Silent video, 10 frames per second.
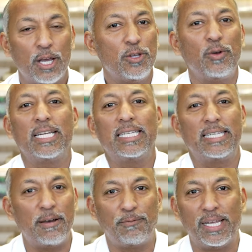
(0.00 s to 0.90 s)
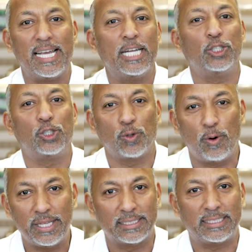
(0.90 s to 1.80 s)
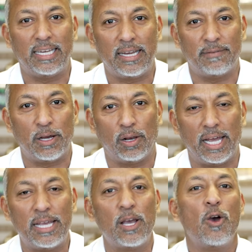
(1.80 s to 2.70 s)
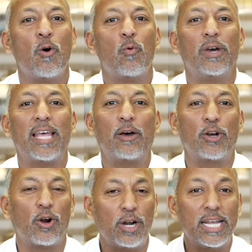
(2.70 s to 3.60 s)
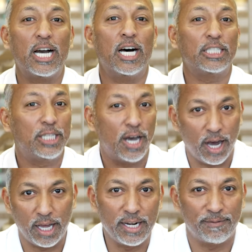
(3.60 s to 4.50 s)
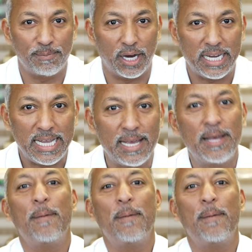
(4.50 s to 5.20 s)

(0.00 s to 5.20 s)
you can definitely enjoy the city of LA without earning a ton of money.